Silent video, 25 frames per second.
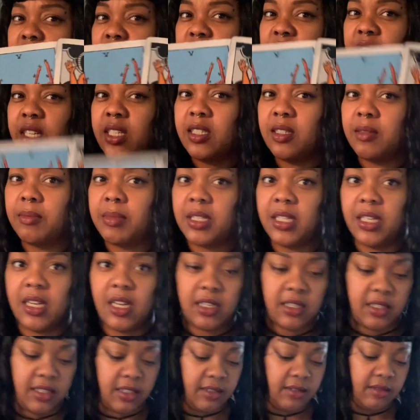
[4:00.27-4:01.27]
fucked up
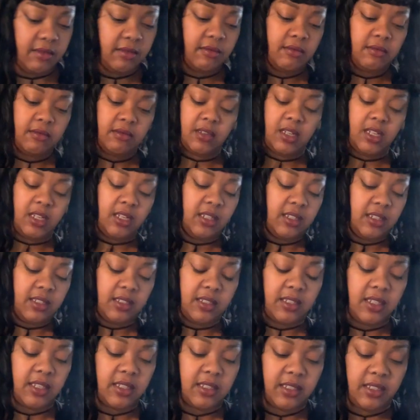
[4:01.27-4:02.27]
connection, and it
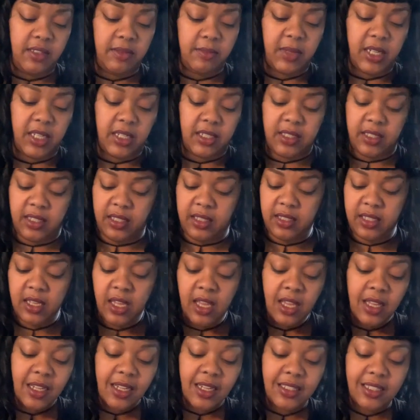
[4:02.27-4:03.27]
just doesn't even make sense.
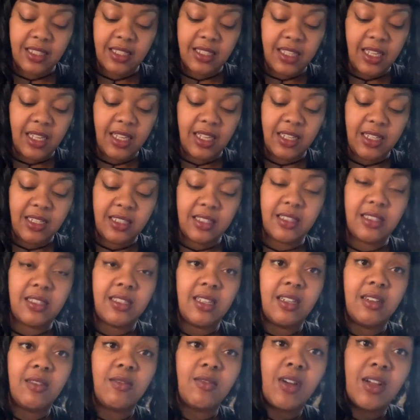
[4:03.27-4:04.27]
Because the thing is, the
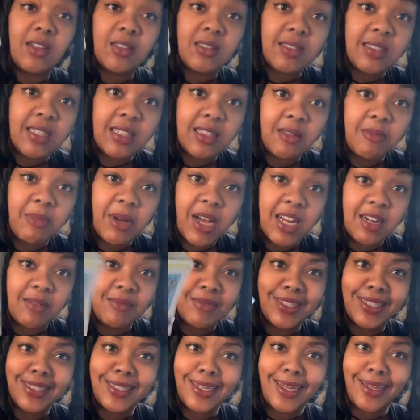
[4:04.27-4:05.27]
Ten of Wands is at the bottom
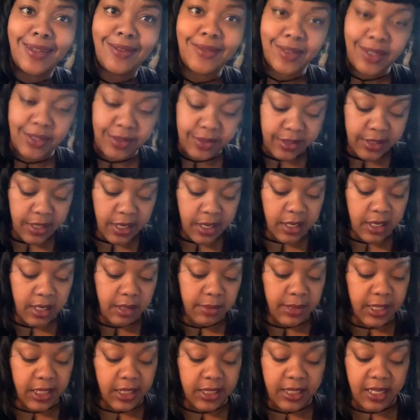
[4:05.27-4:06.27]
of the deck when I was talking
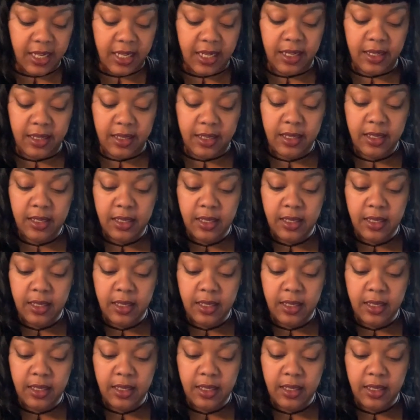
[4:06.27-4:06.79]
about that.